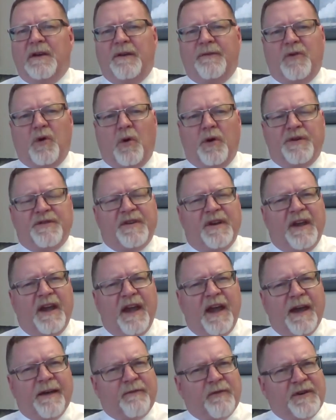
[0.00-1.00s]
Of course,
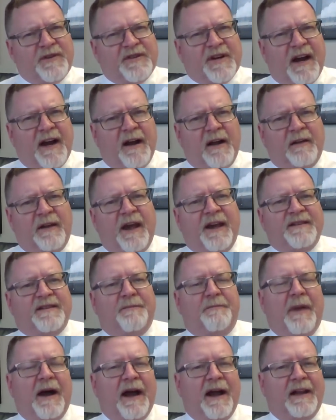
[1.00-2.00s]
every child has
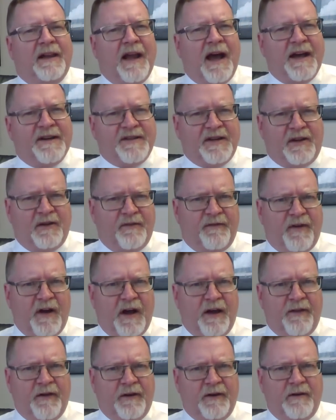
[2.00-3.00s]
a biological
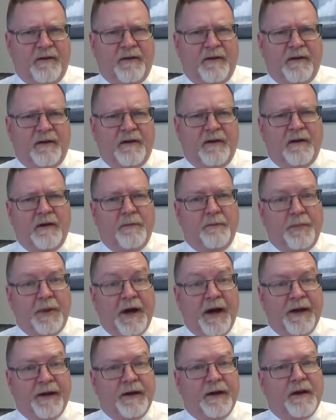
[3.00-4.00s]
father,
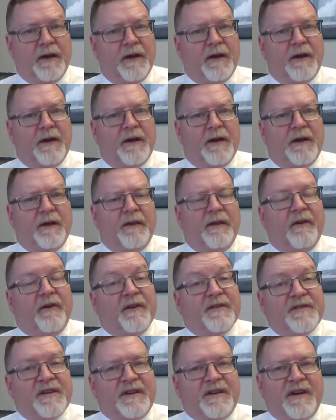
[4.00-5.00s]
but
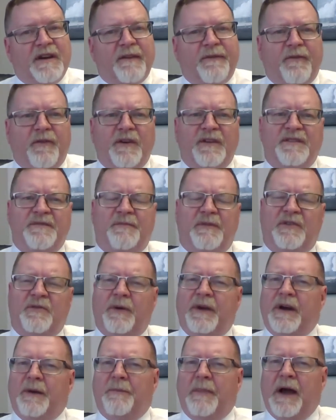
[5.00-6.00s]
there is a difference
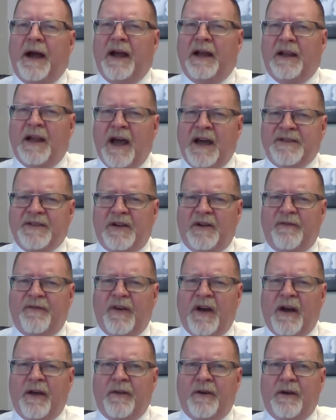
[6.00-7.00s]
between a biological
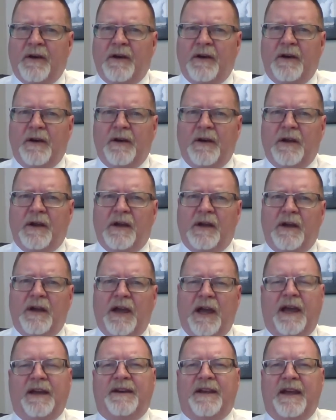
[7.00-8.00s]
father
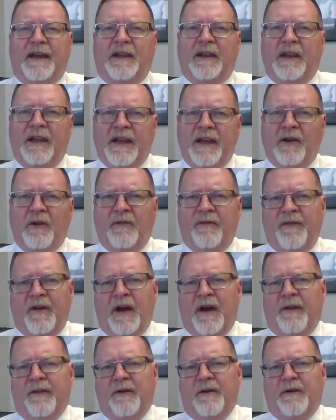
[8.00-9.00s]
and a legal
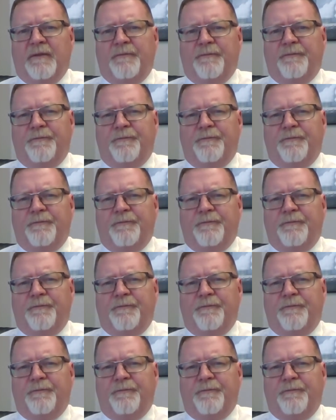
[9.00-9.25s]
father.